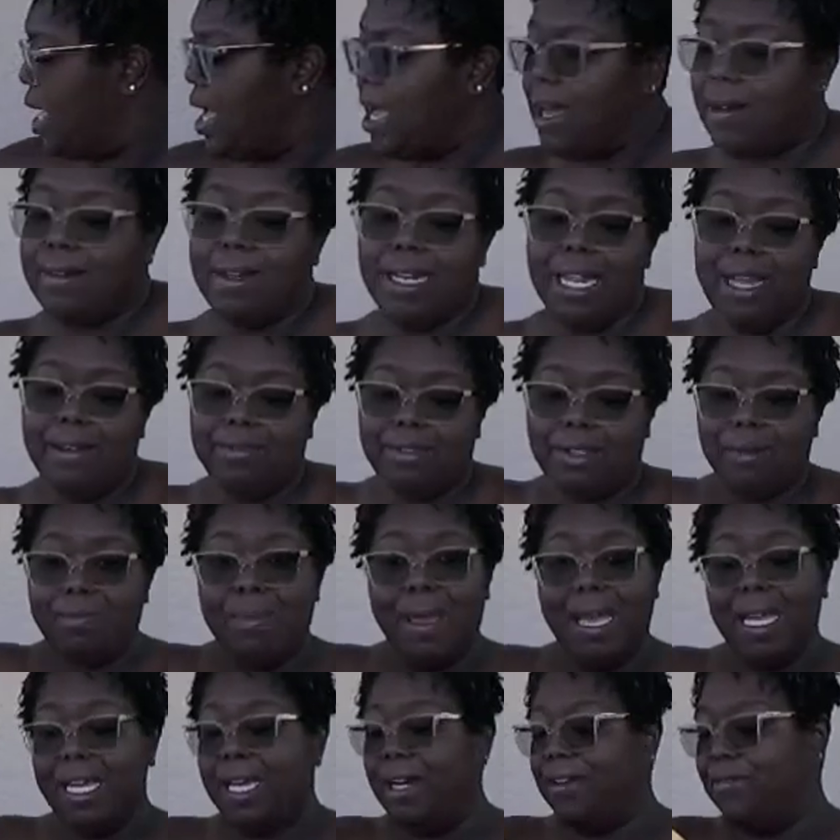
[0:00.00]
I'm going to have to
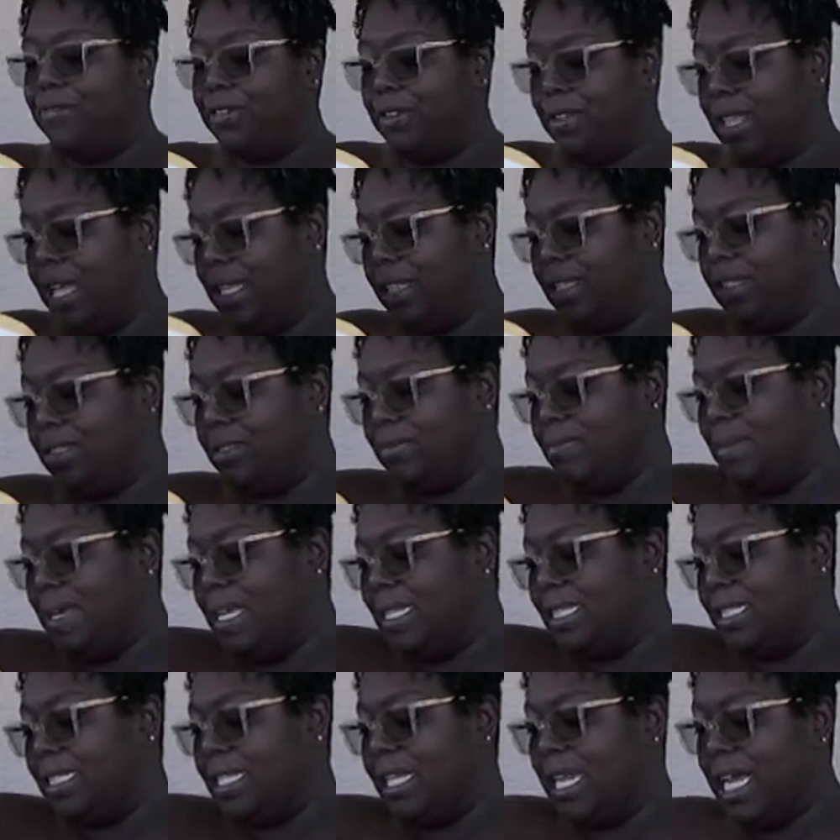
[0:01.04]
make up for that little
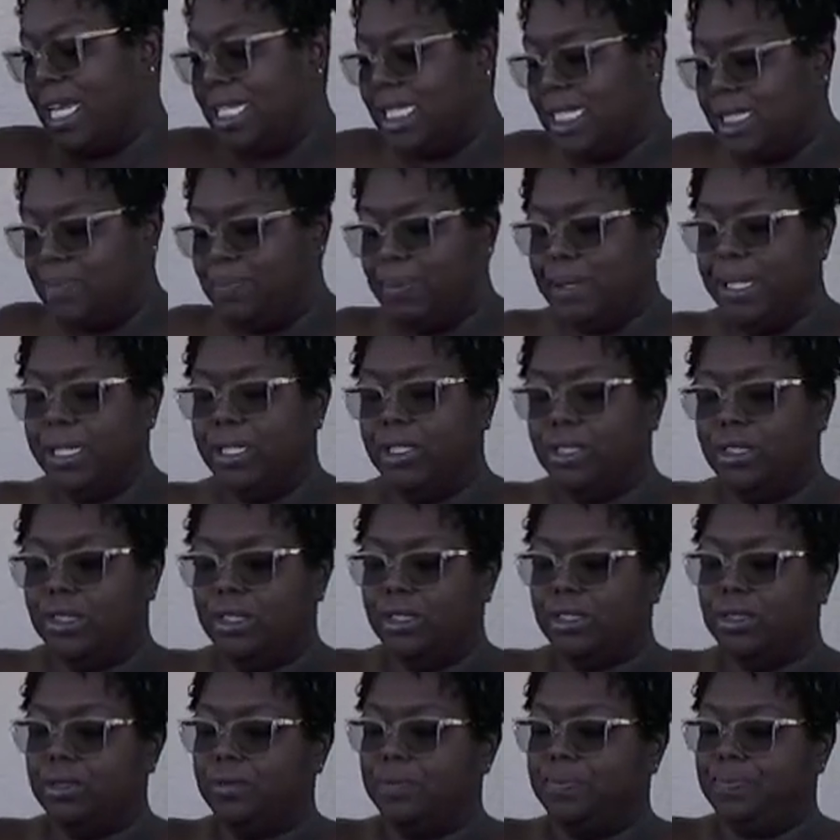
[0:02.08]
mess that I
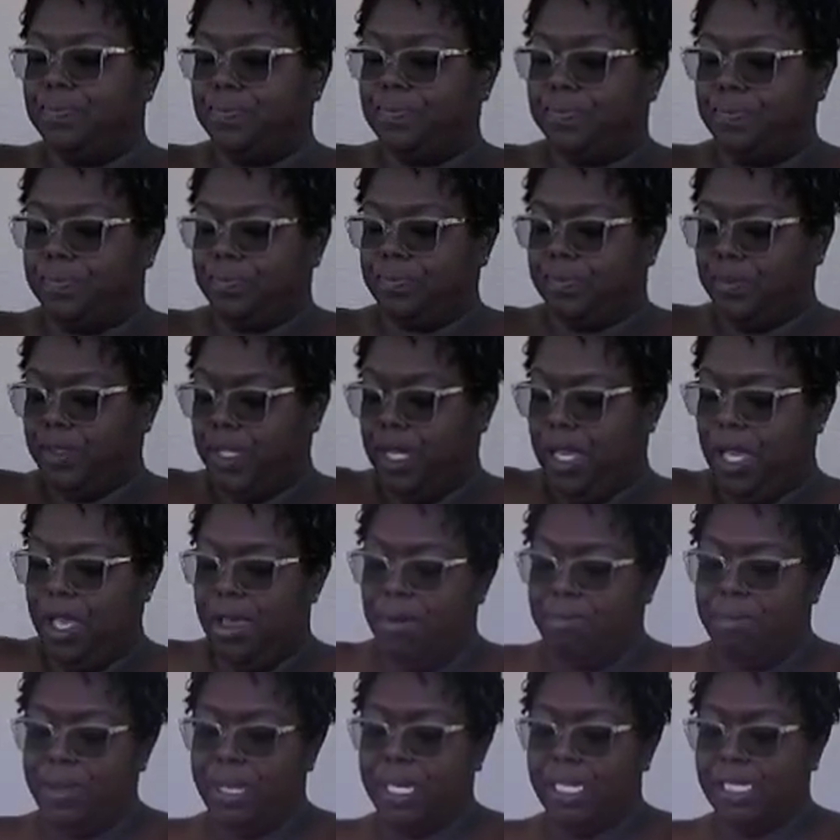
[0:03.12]
spilled.
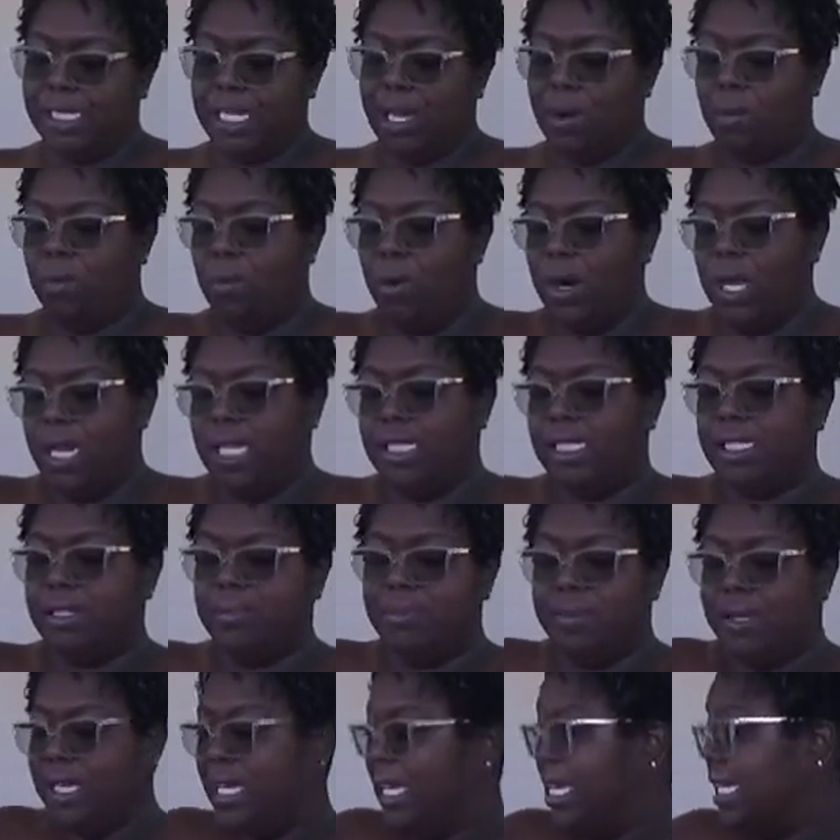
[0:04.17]
because I want it to
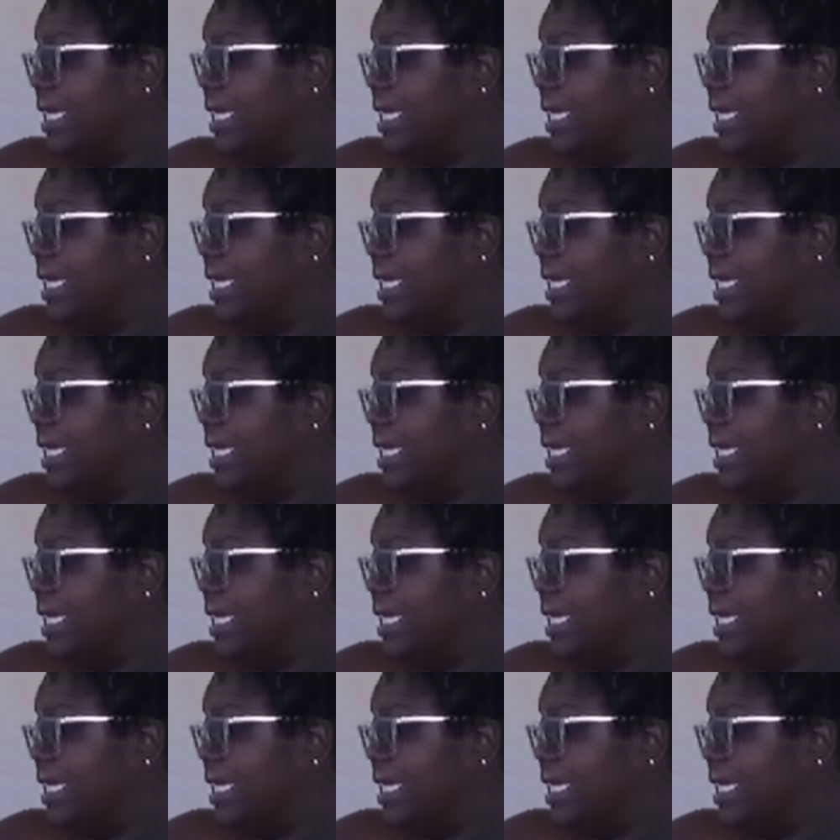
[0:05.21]
be